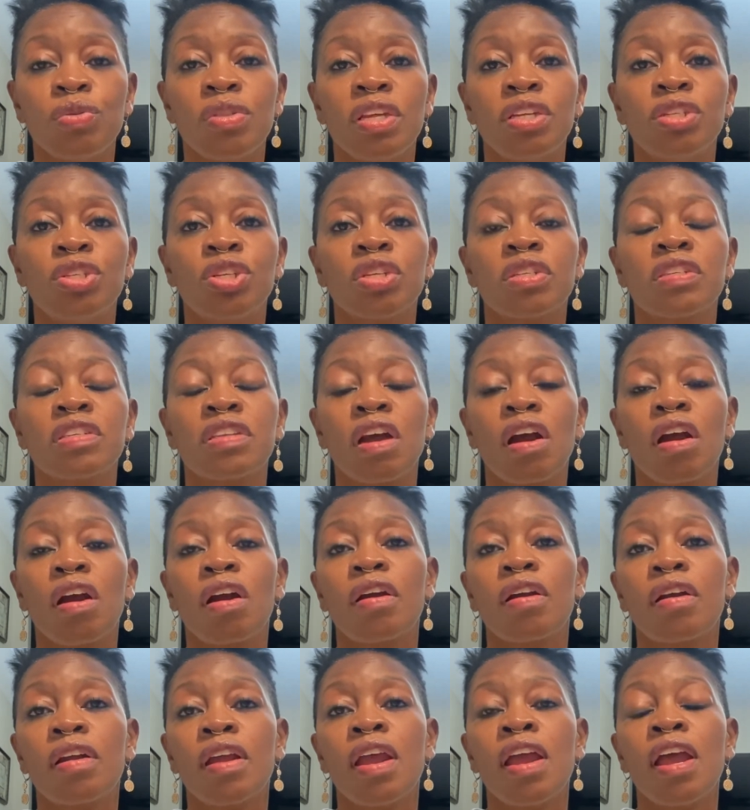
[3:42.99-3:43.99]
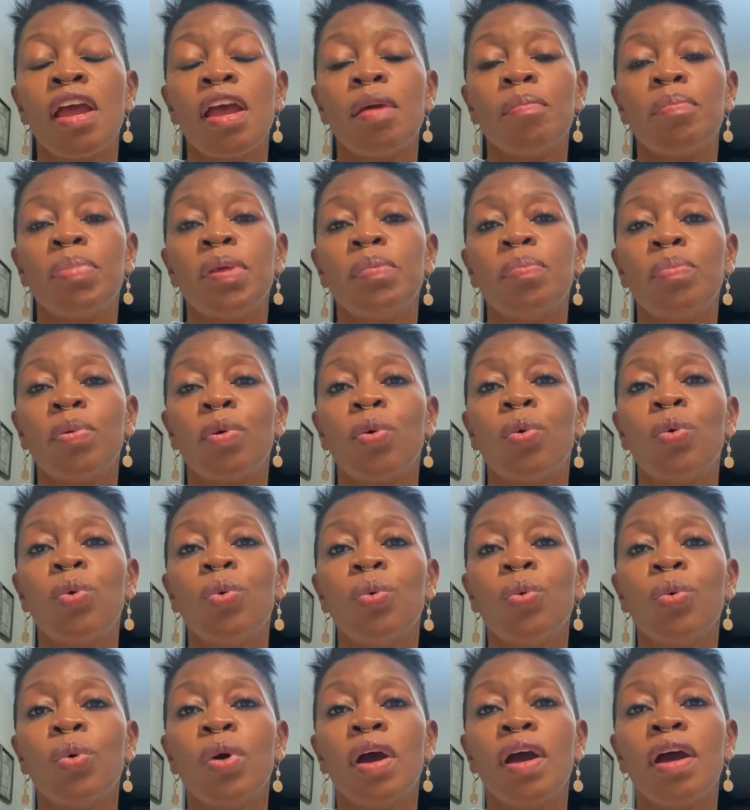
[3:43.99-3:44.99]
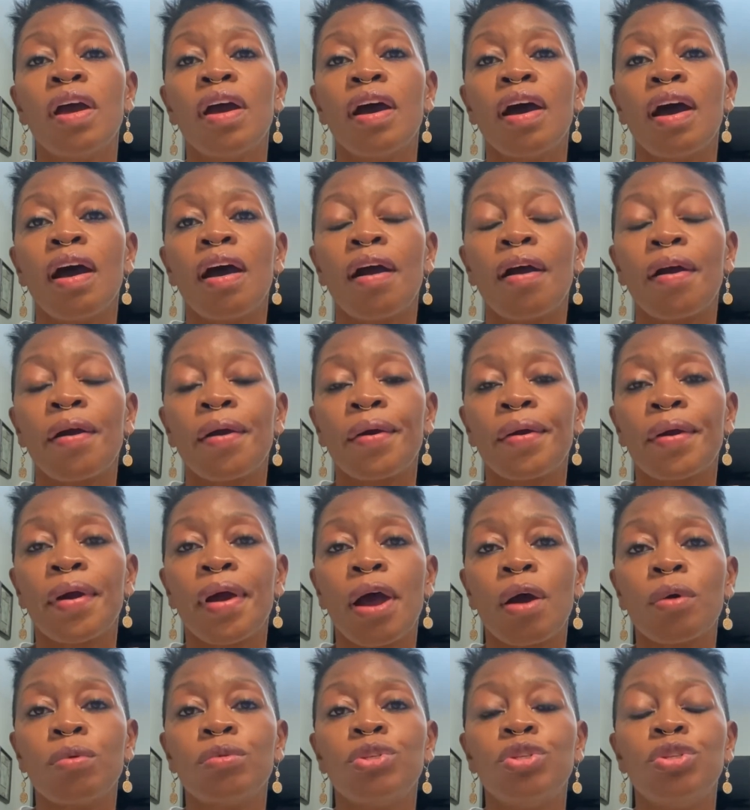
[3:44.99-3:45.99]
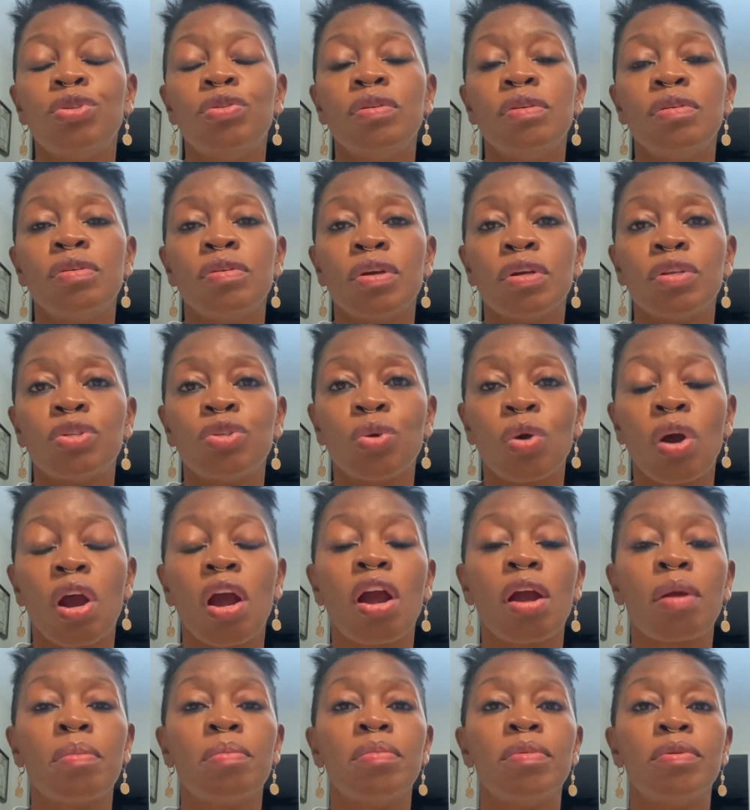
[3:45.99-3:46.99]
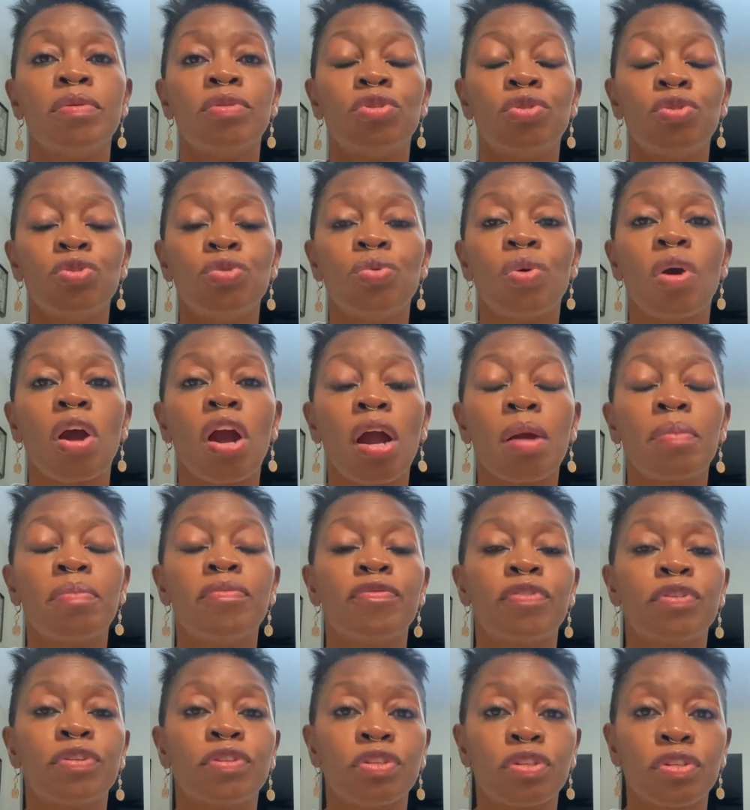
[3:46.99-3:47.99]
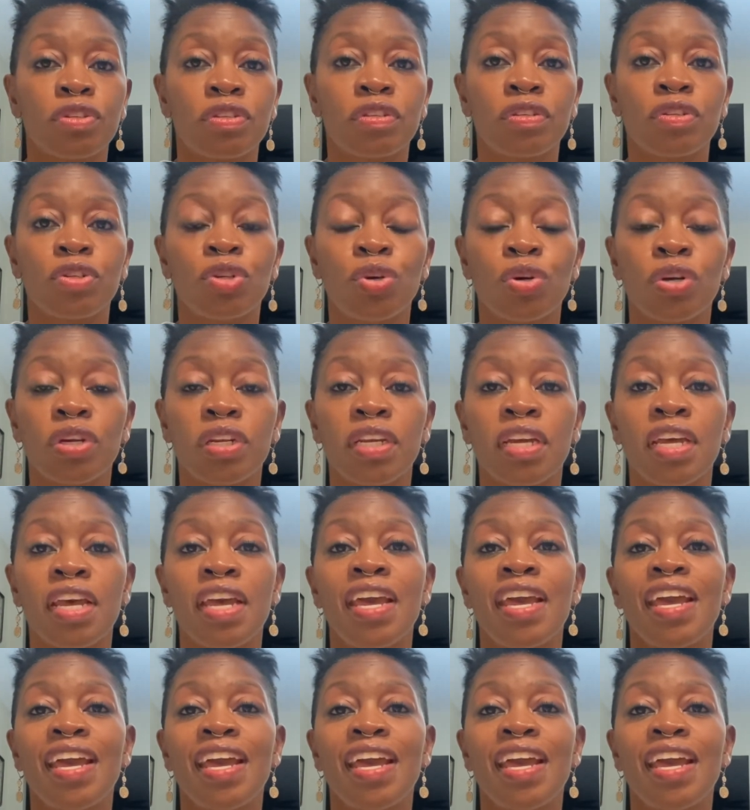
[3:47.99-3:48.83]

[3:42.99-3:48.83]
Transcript: They just are people who are out to do harm versus good.